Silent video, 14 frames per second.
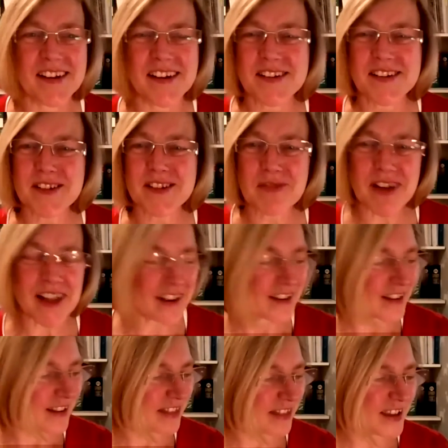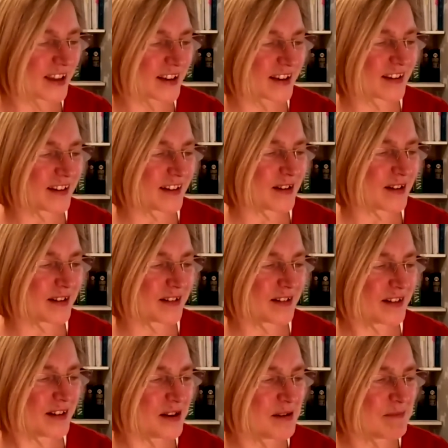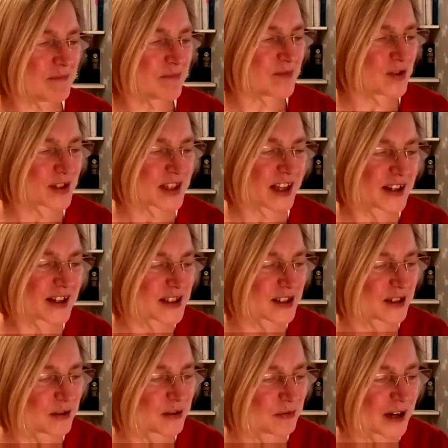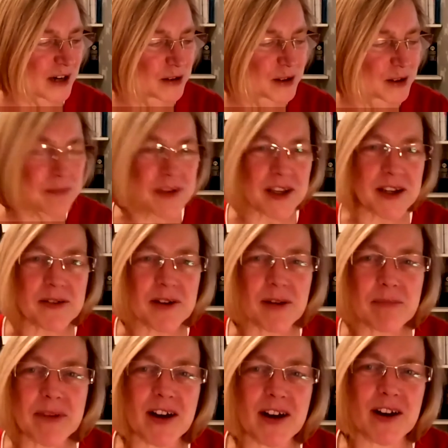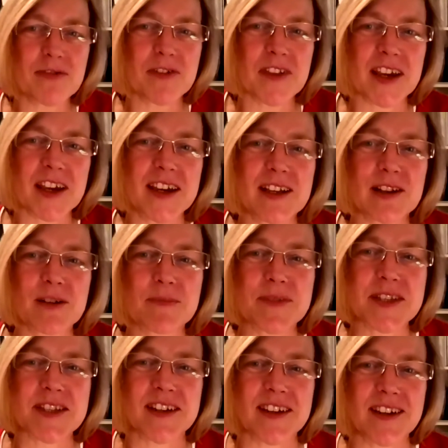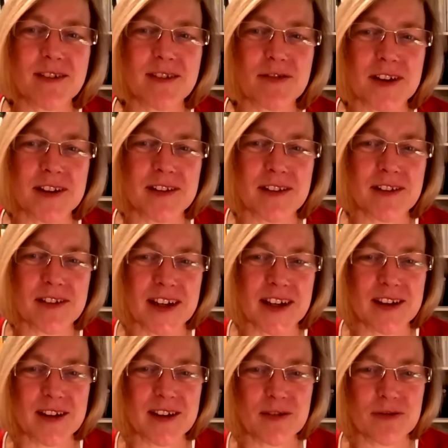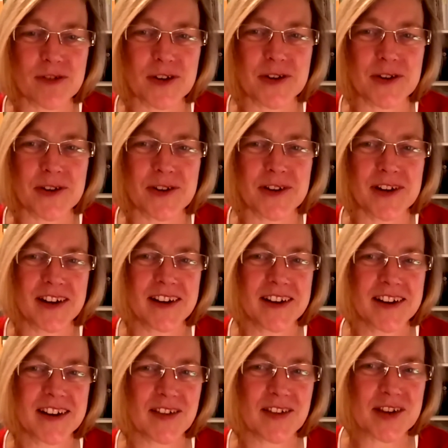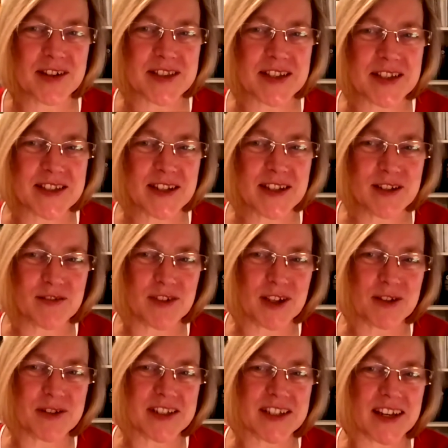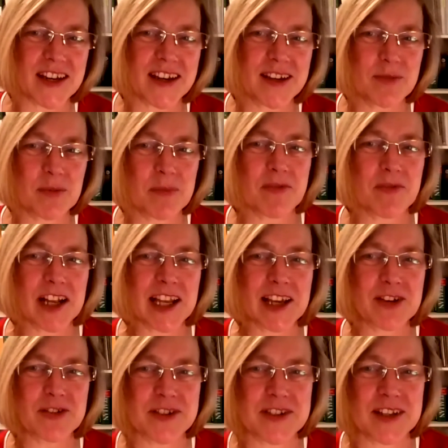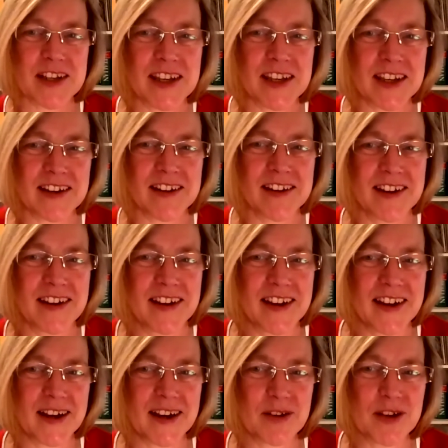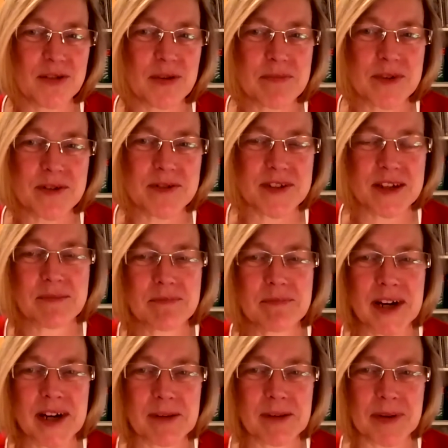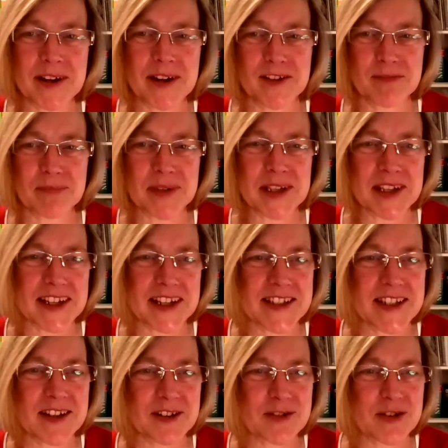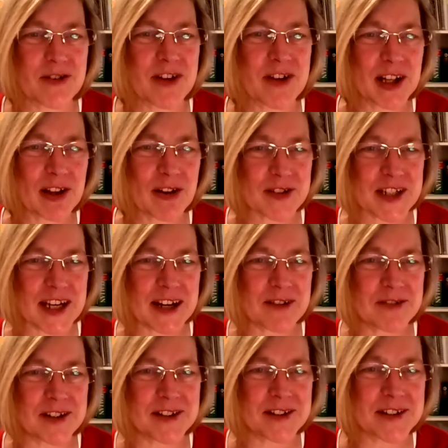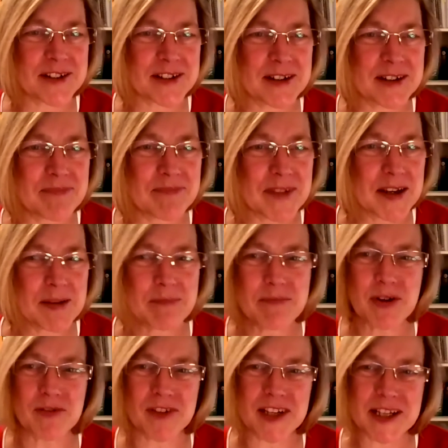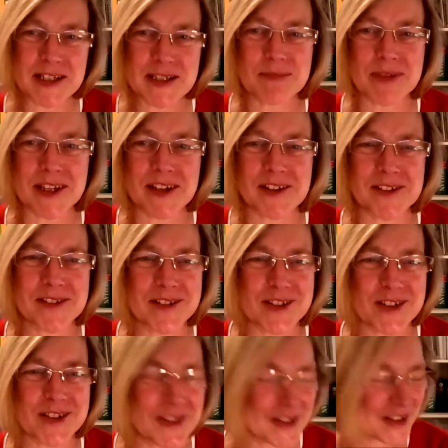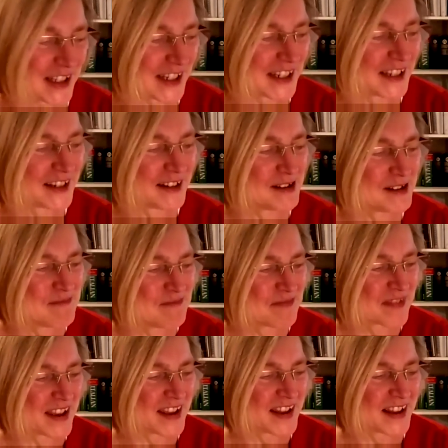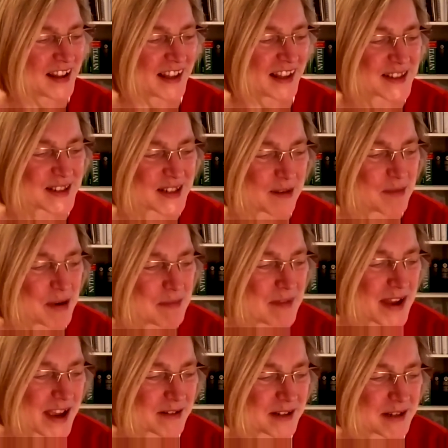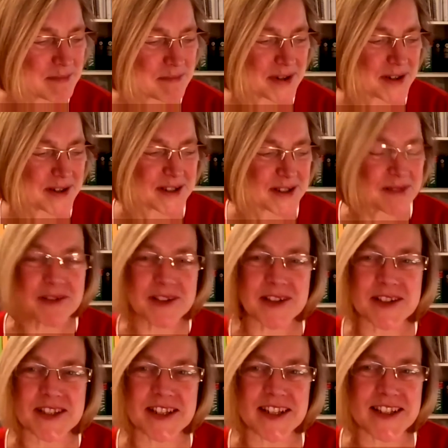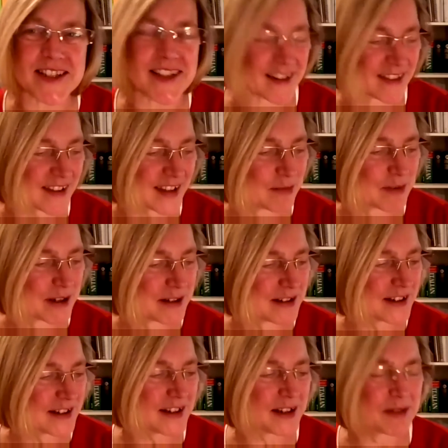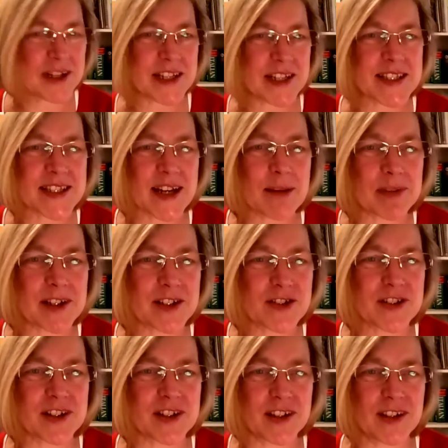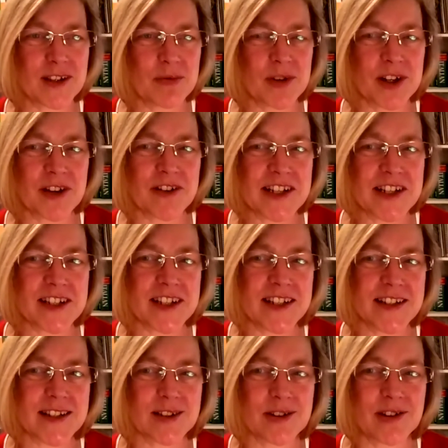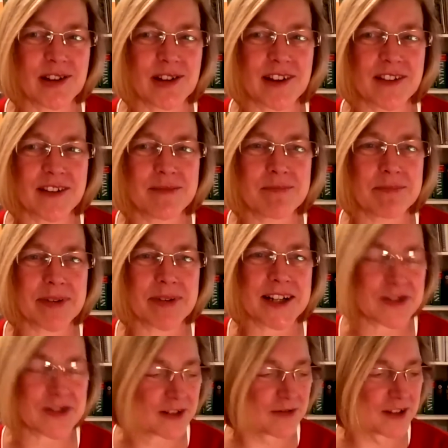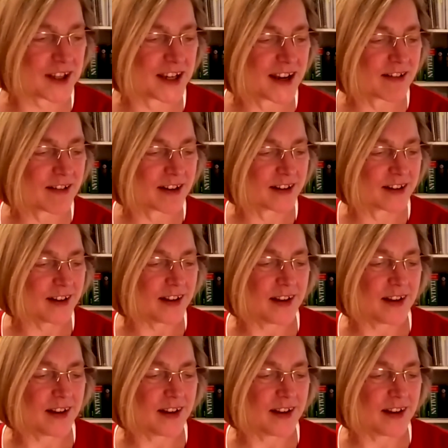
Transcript: So, well, I, I think uh, um, just like to welcome you on behalf of the K Club, Steve, and thank you for giving us this interview today. It will be really good to hear how you and Music Magpie have been getting on during lockdown and um, moving into beyond shortly. Um, last time we met in person was at City, I think, when we established that you were indeed taller than Patrick Vieira.